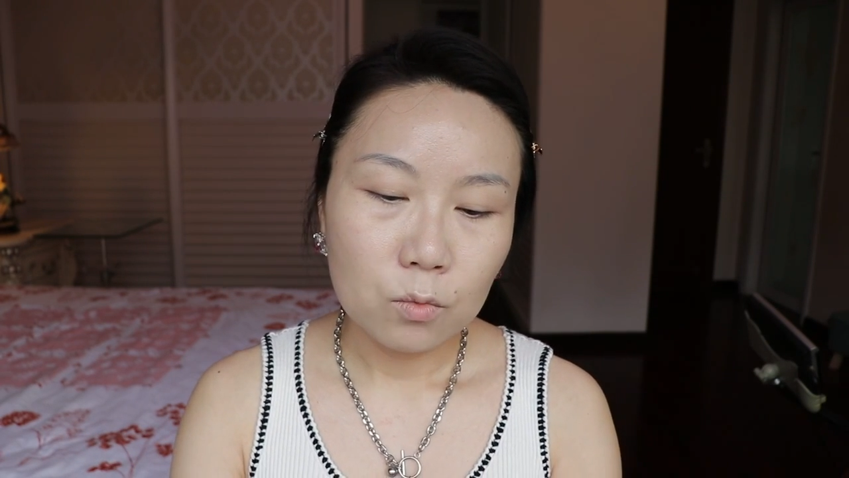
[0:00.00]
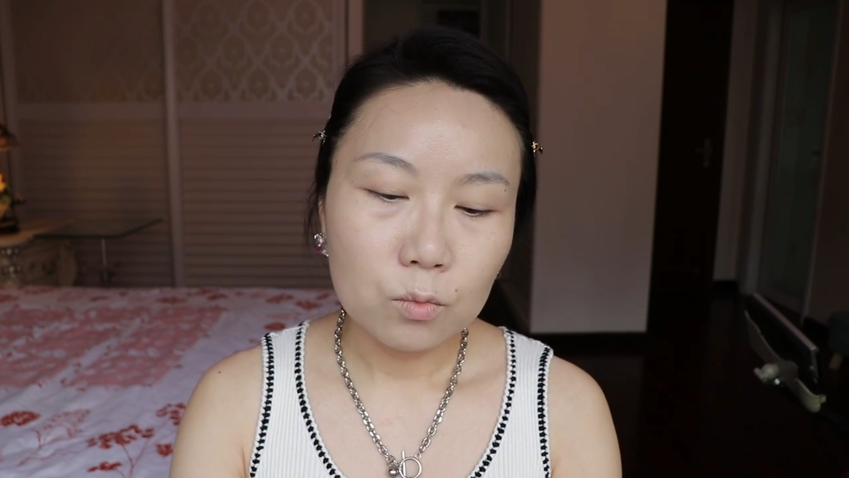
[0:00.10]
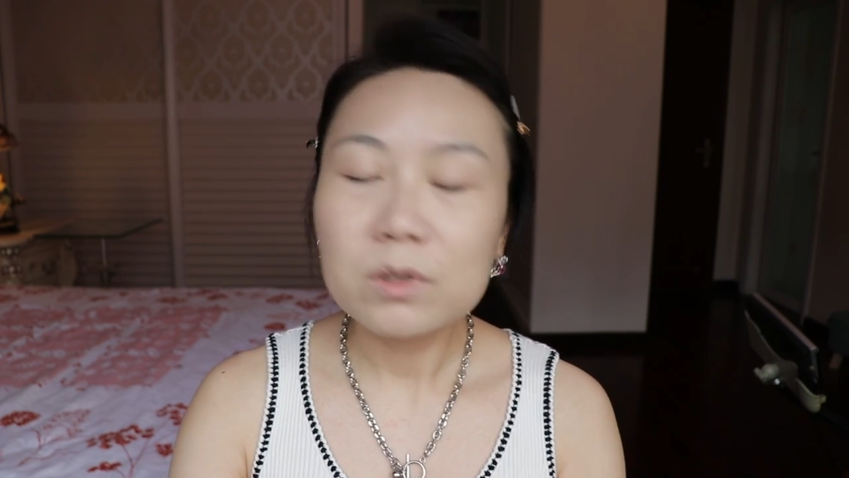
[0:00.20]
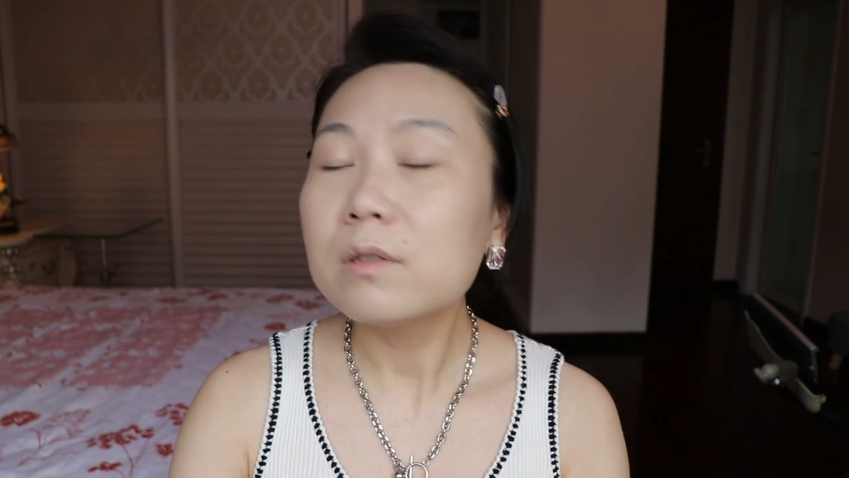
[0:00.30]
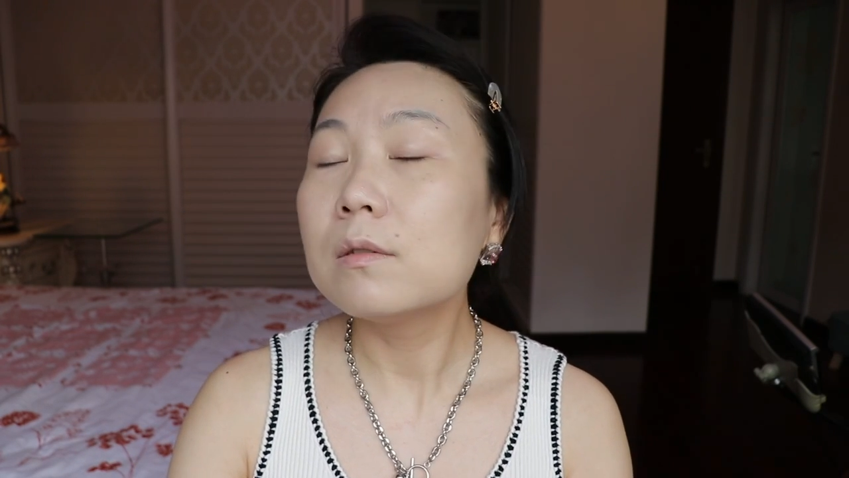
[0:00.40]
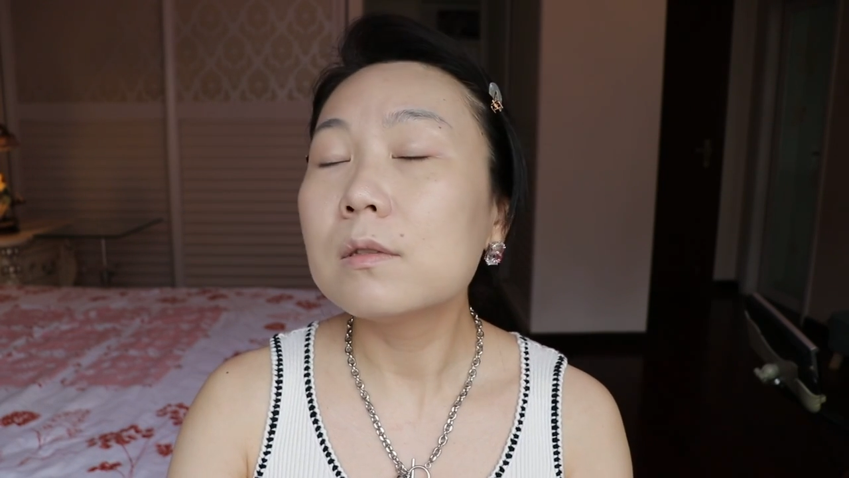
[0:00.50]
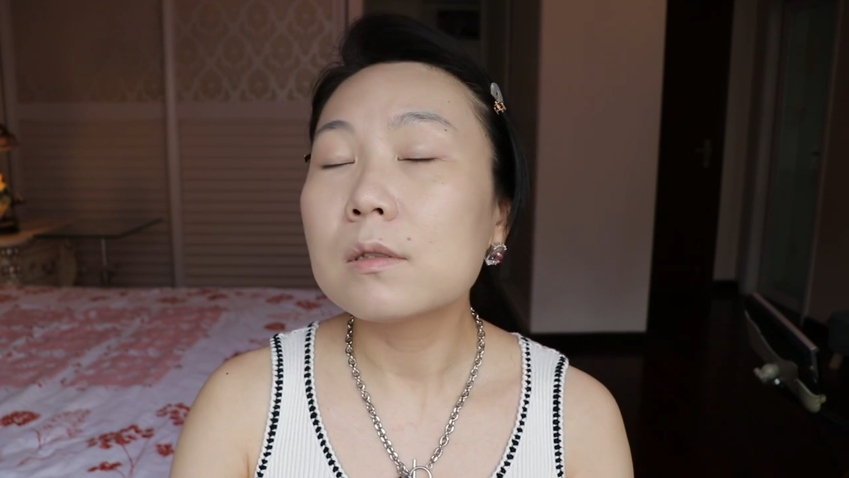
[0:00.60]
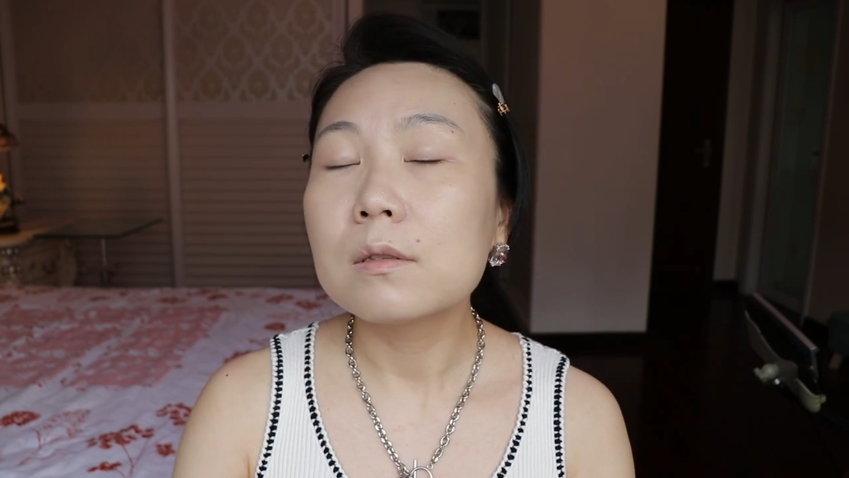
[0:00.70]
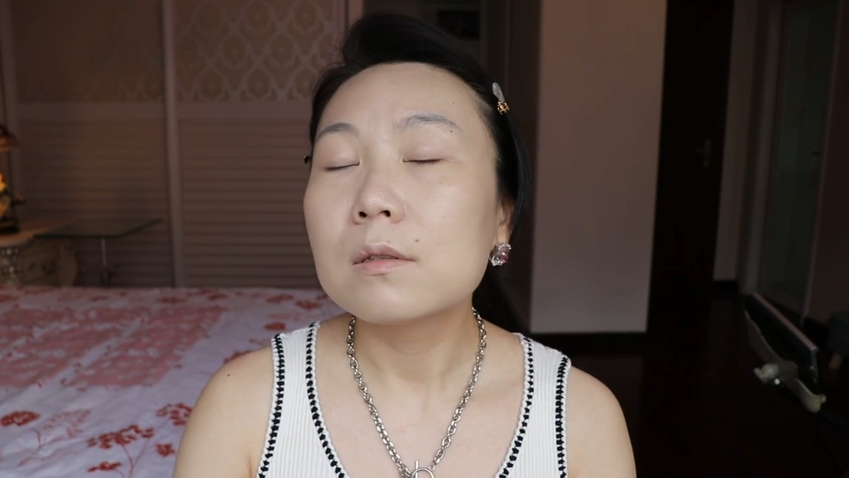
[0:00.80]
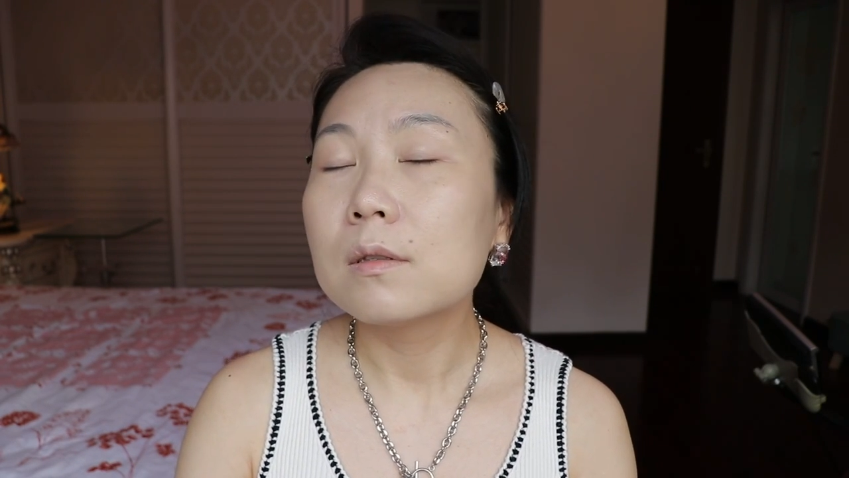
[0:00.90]

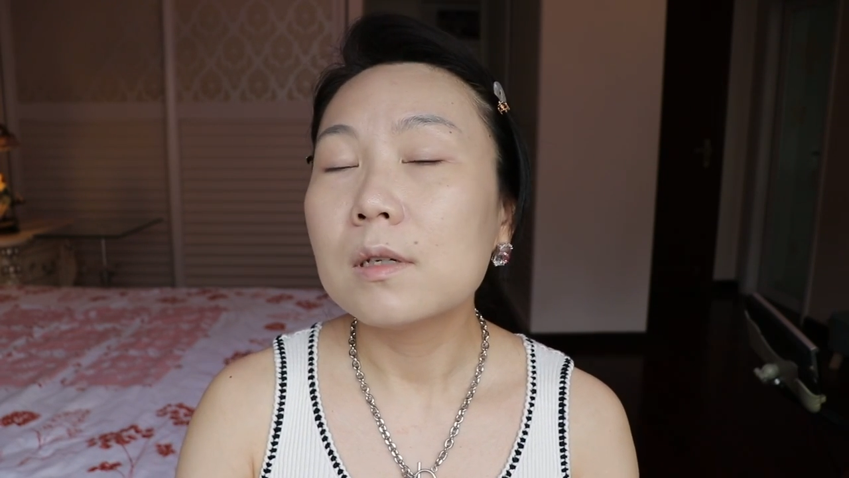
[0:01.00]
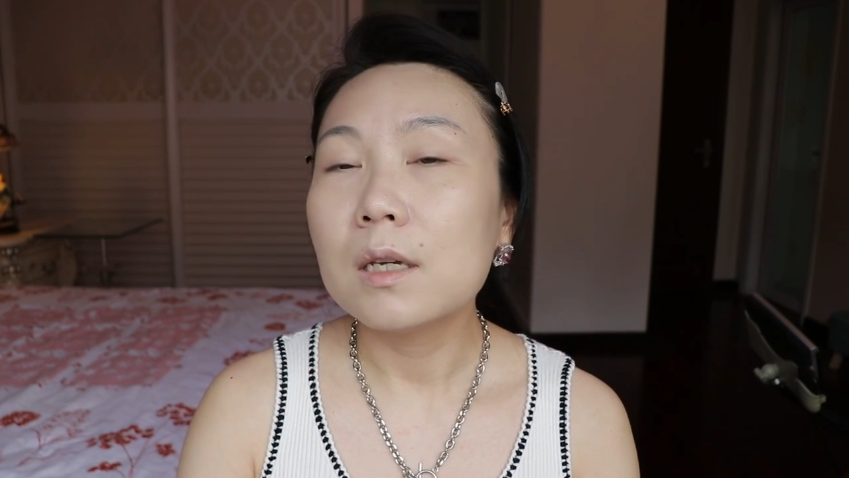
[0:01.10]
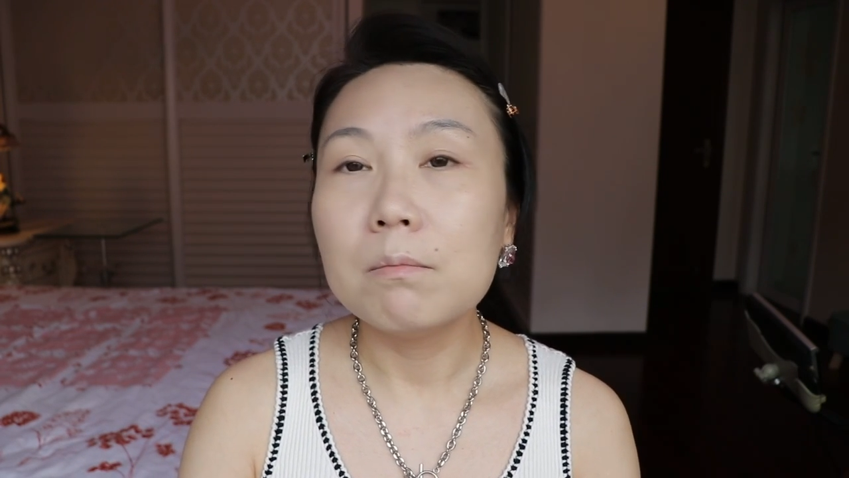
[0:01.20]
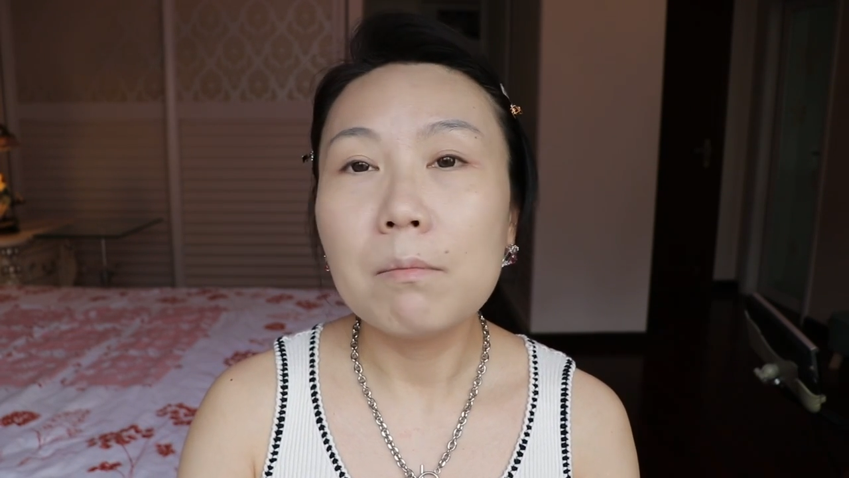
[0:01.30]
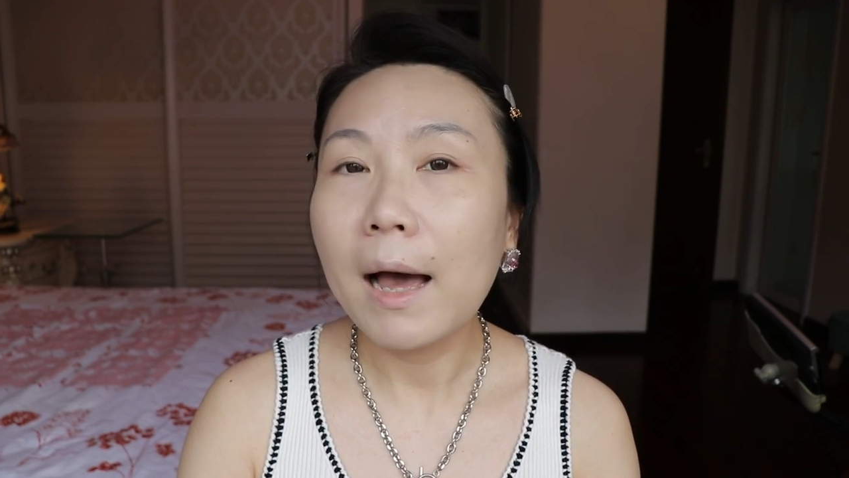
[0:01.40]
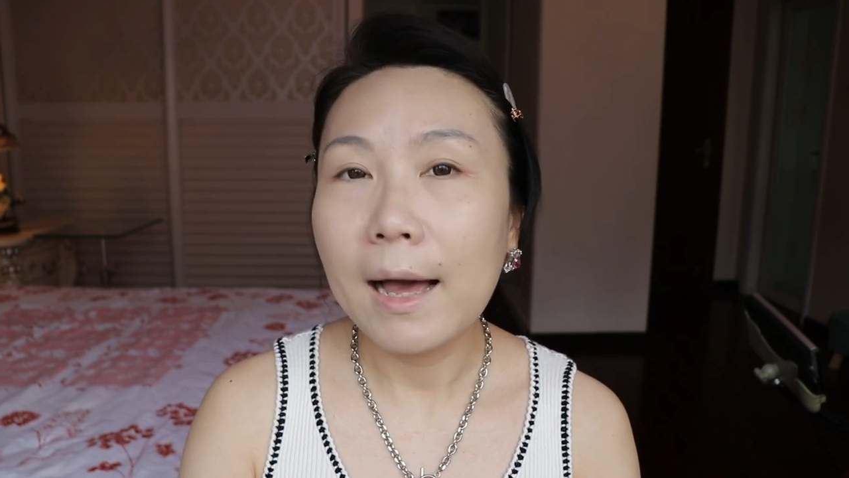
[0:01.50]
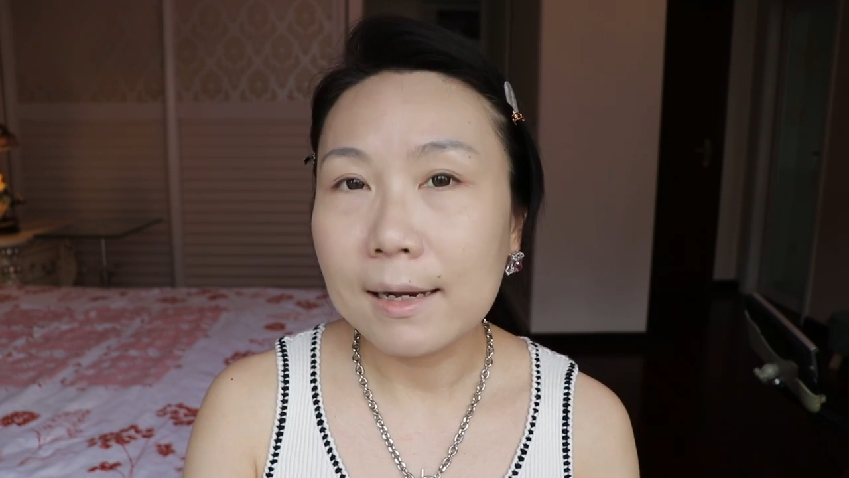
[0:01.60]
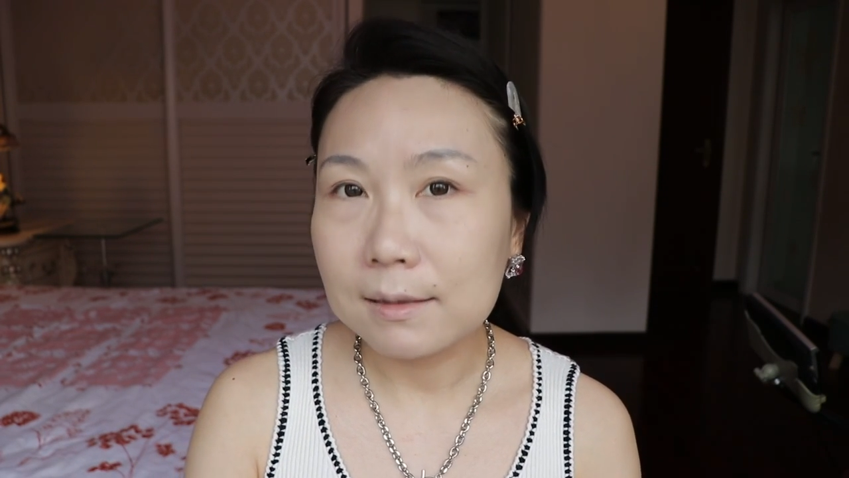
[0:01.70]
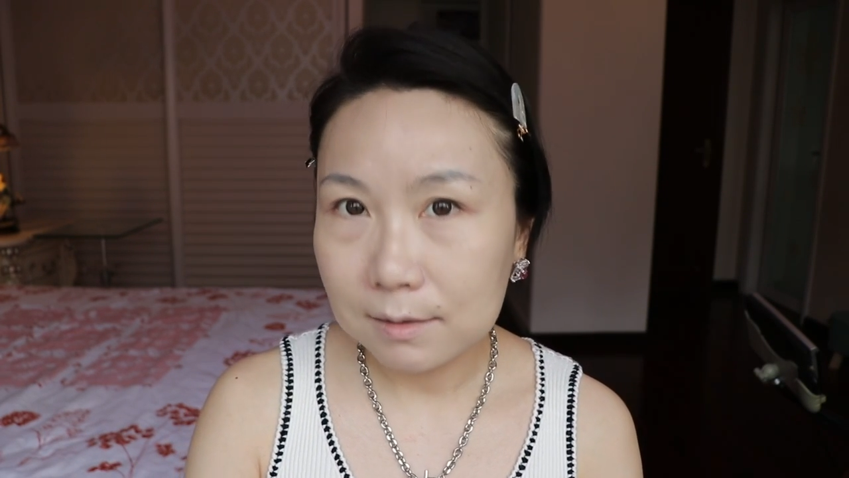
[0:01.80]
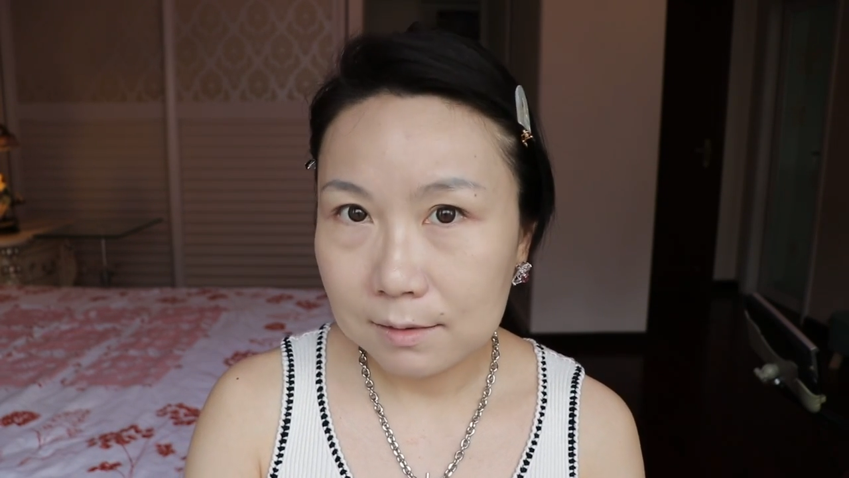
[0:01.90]
Wouldn't
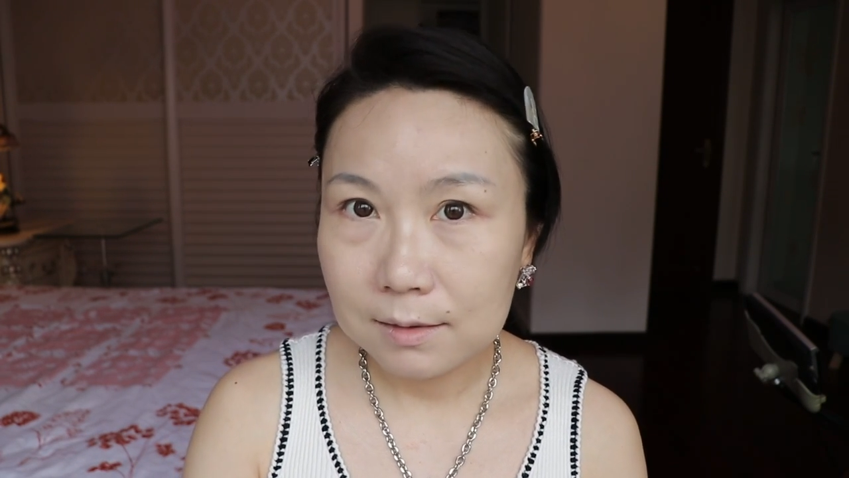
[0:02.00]
impact